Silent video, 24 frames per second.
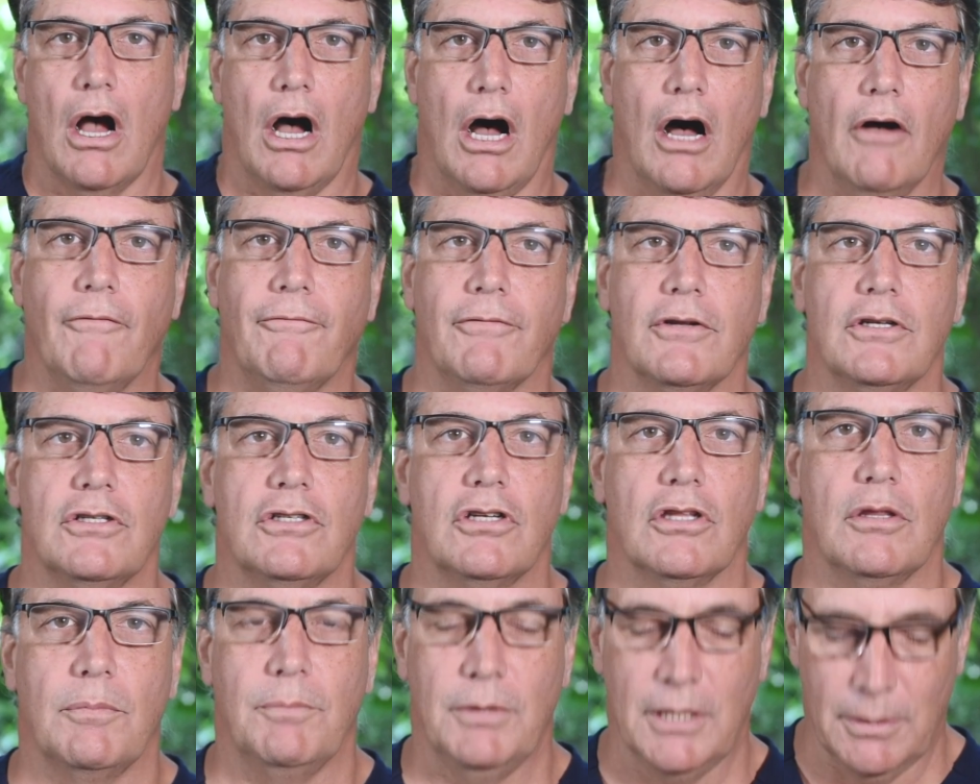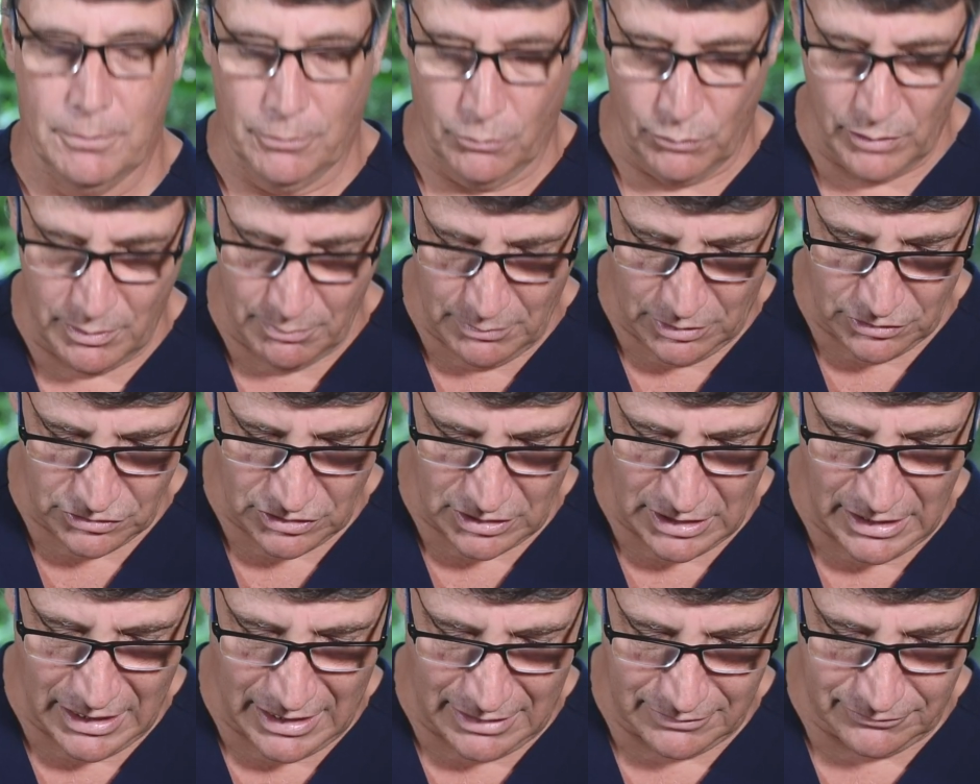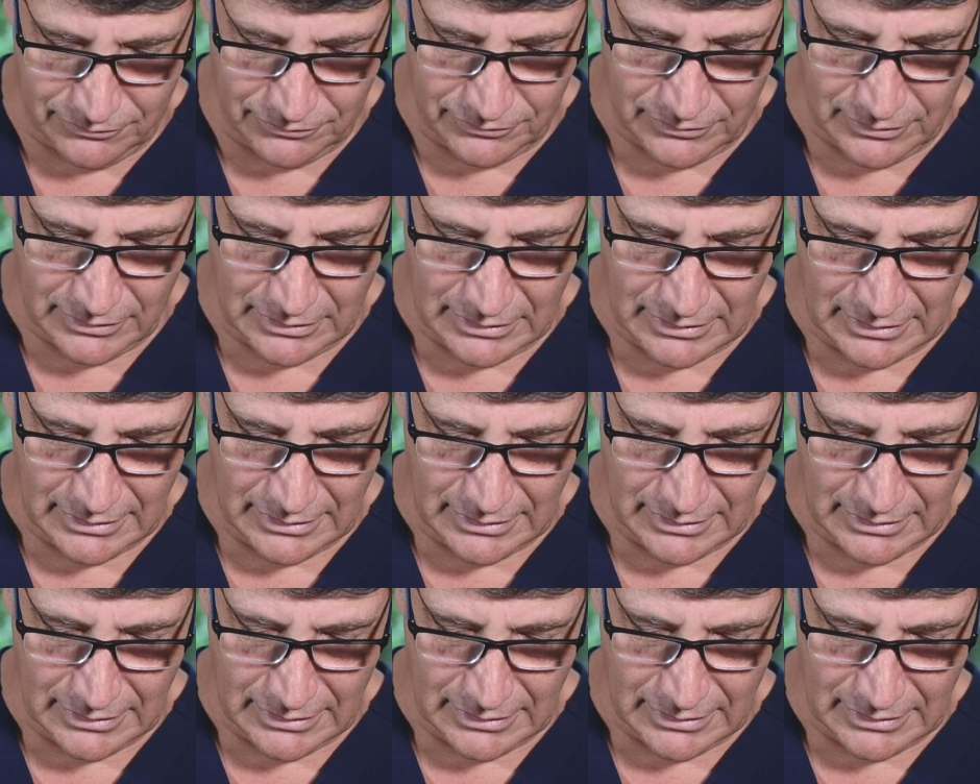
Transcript: often to the people we most love.